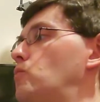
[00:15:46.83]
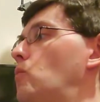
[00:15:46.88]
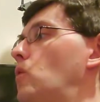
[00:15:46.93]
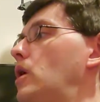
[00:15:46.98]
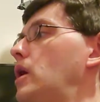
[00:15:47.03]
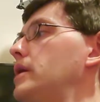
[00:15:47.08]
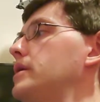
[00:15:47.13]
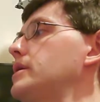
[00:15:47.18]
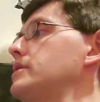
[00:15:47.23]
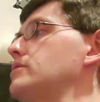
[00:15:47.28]

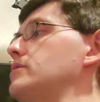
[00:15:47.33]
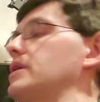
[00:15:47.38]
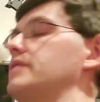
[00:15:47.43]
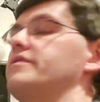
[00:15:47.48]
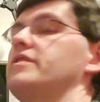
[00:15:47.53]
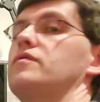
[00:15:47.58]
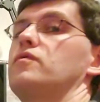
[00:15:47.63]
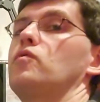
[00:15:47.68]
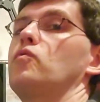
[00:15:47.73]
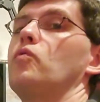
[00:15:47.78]
one, I don't
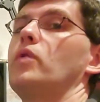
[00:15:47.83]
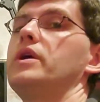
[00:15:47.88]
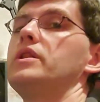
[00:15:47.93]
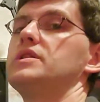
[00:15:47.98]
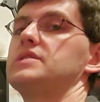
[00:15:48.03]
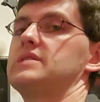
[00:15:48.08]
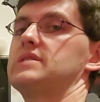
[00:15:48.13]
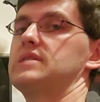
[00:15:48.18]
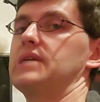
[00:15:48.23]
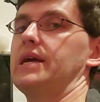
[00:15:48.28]
have enough
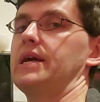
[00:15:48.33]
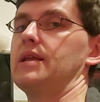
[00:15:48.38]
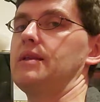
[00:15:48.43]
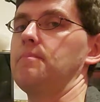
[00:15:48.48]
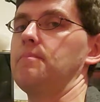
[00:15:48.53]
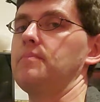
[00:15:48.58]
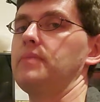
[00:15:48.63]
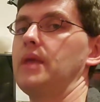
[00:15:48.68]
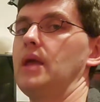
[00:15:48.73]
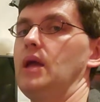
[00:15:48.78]
real estate